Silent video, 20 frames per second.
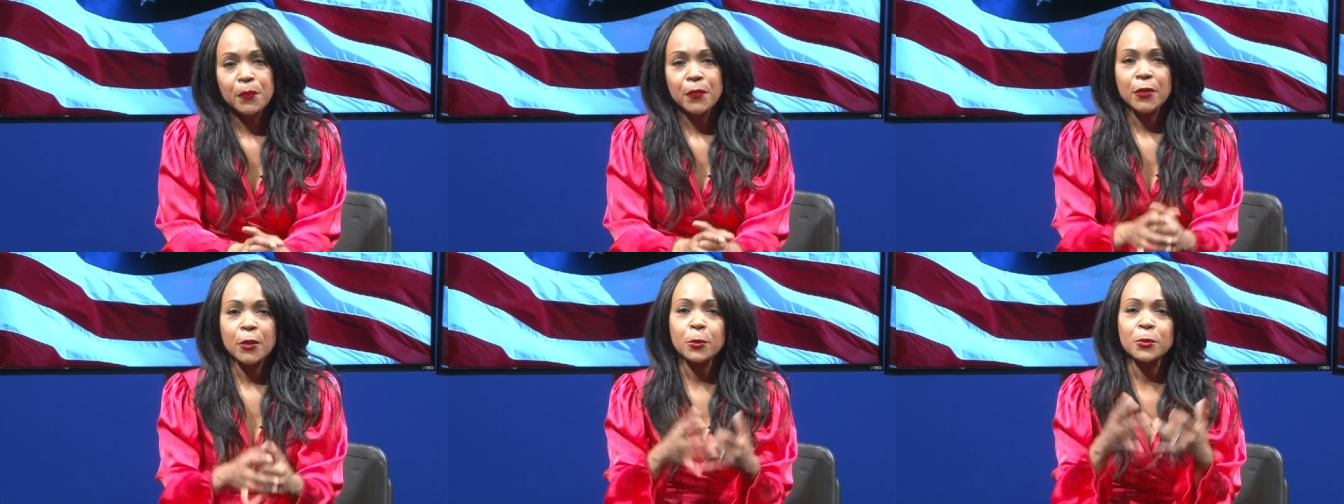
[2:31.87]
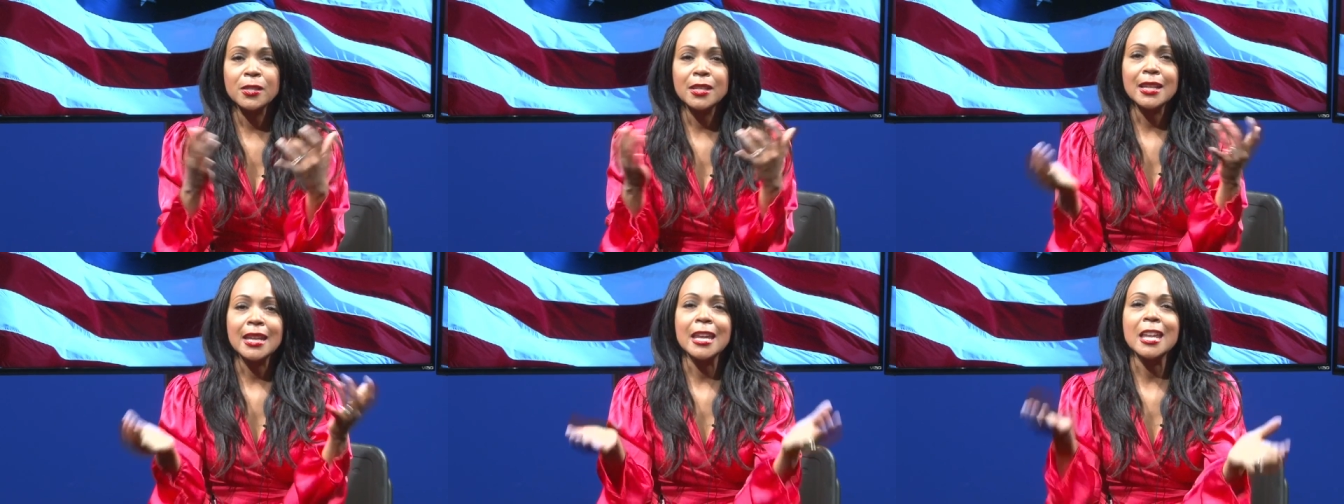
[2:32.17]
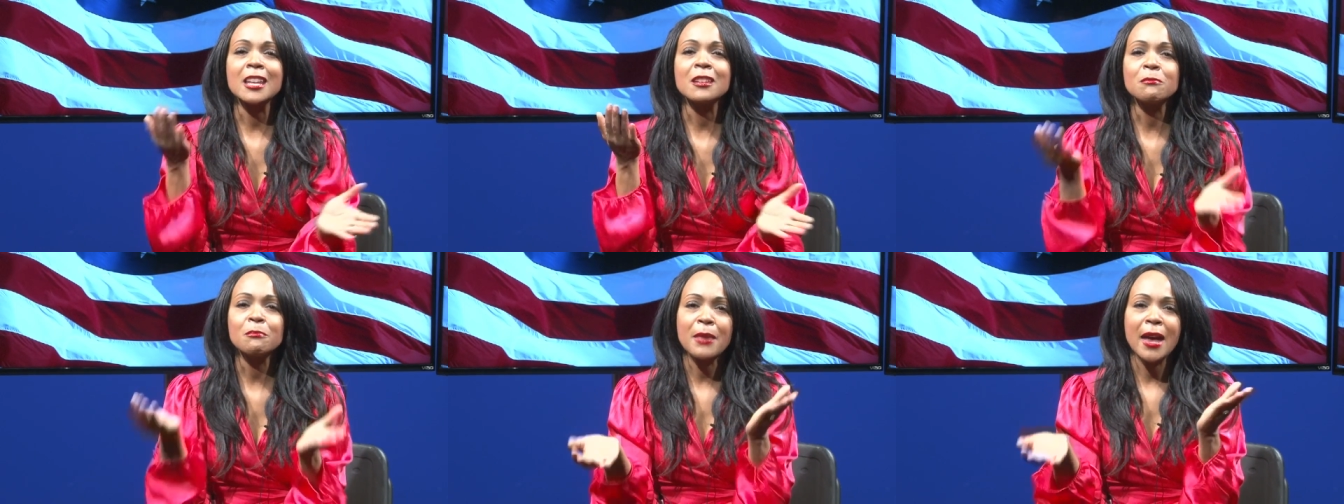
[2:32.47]
There's an
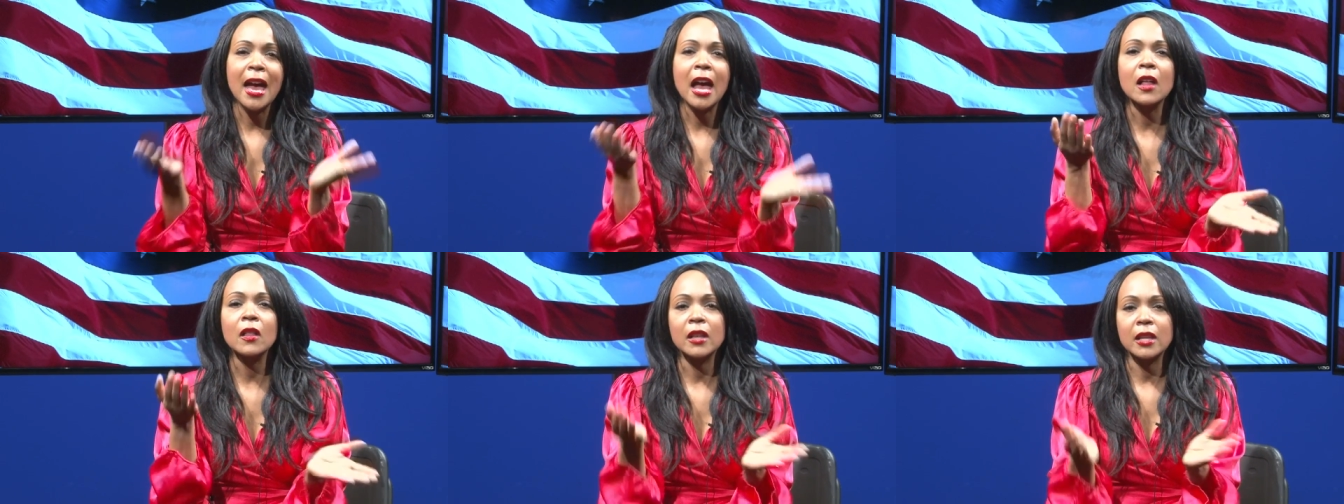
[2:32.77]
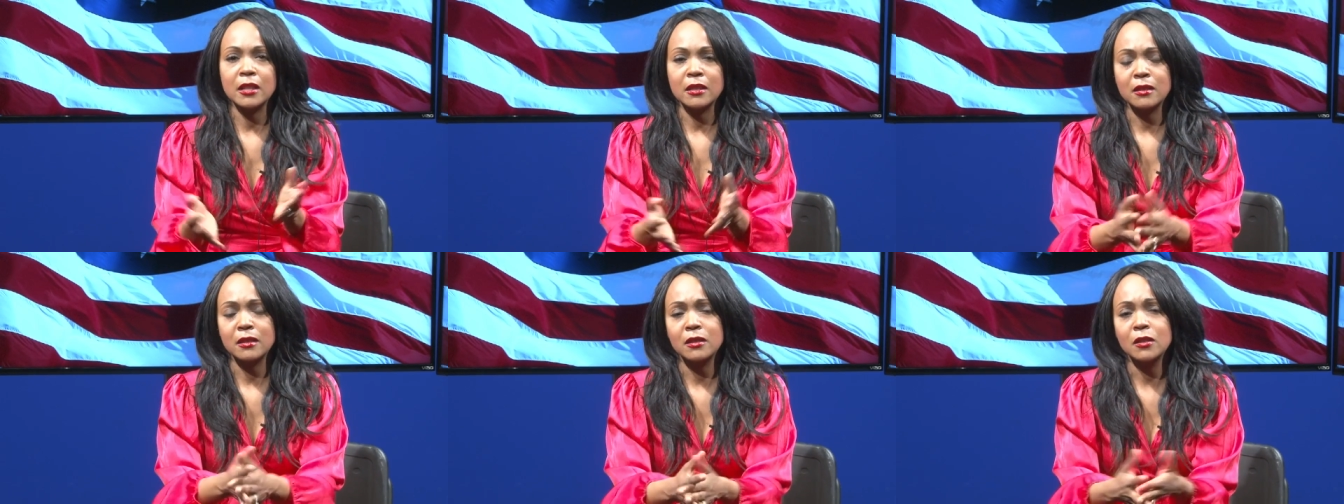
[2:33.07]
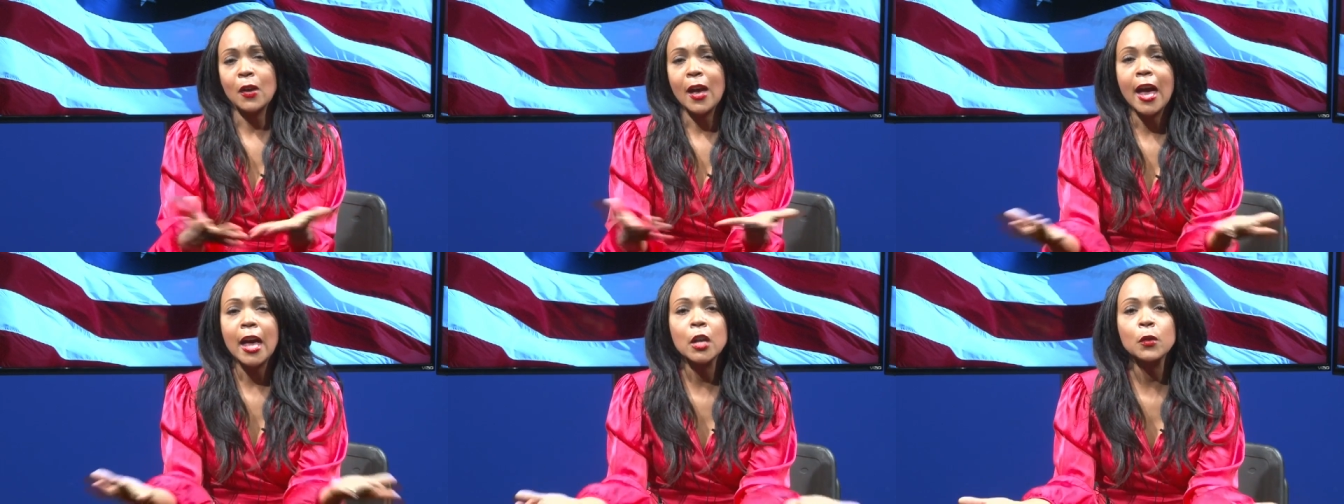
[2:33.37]
imbalance. So
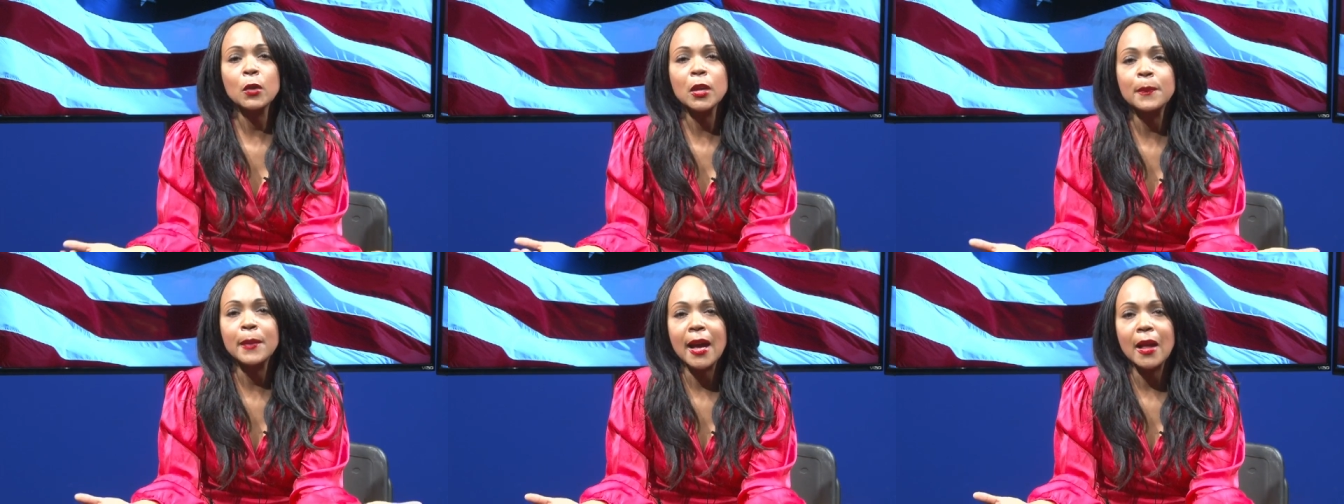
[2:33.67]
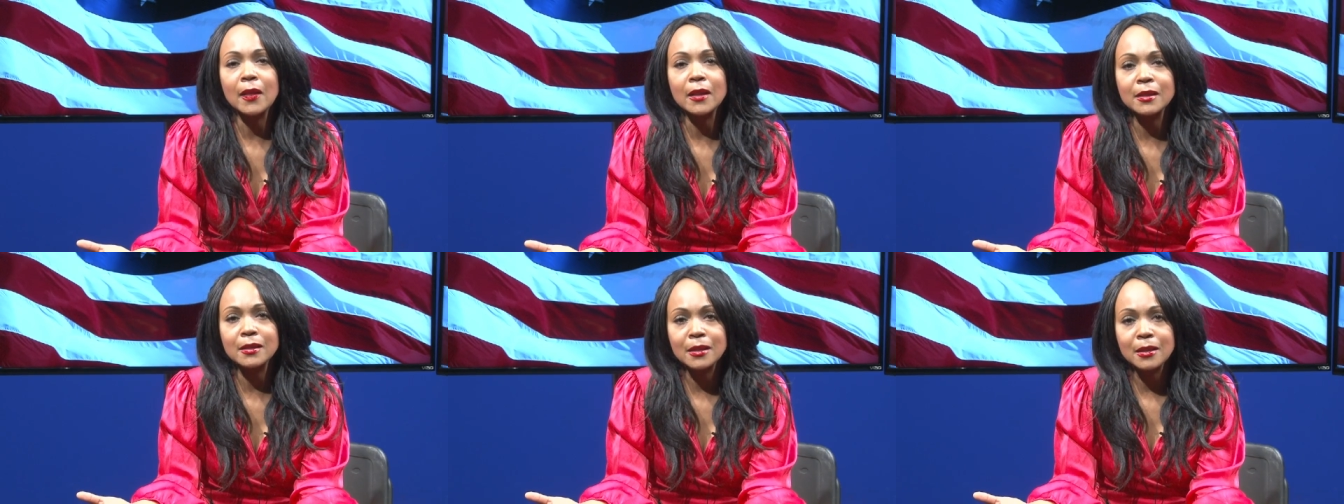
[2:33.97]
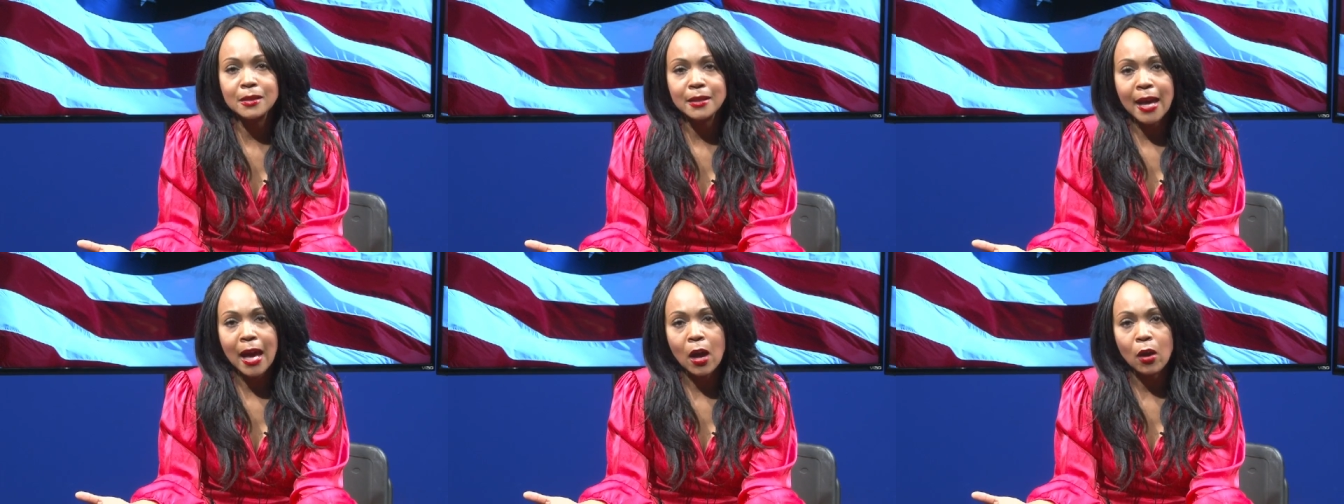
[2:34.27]
how do we balance
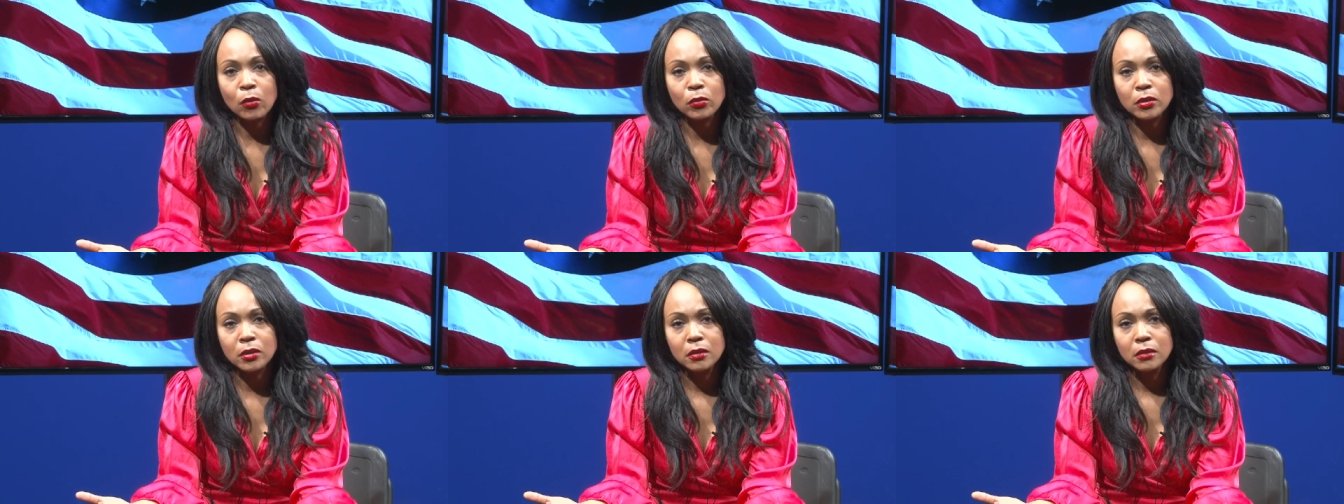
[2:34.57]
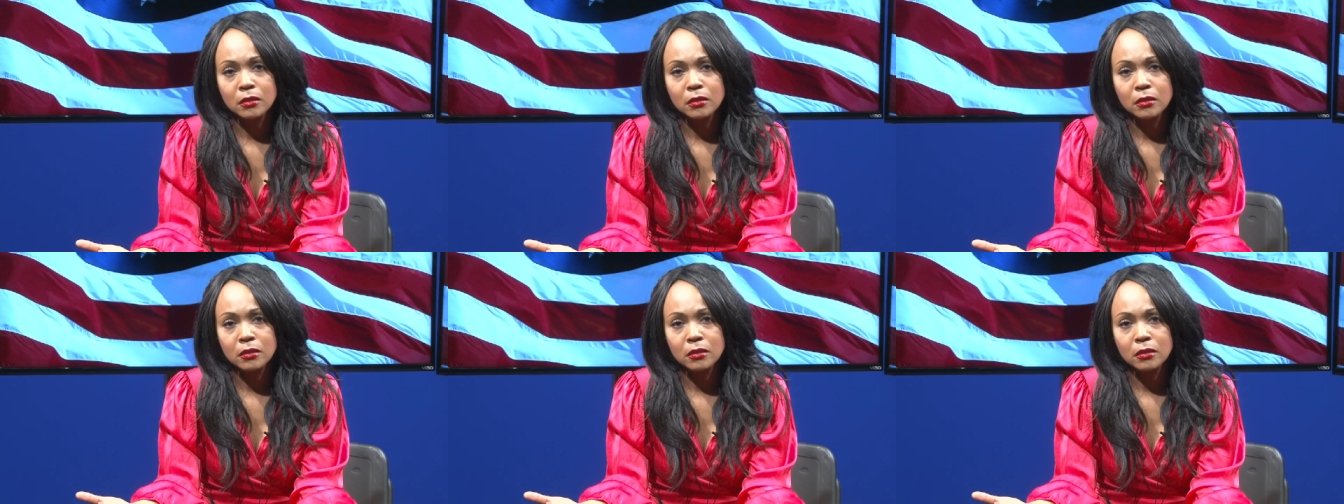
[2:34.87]
this out?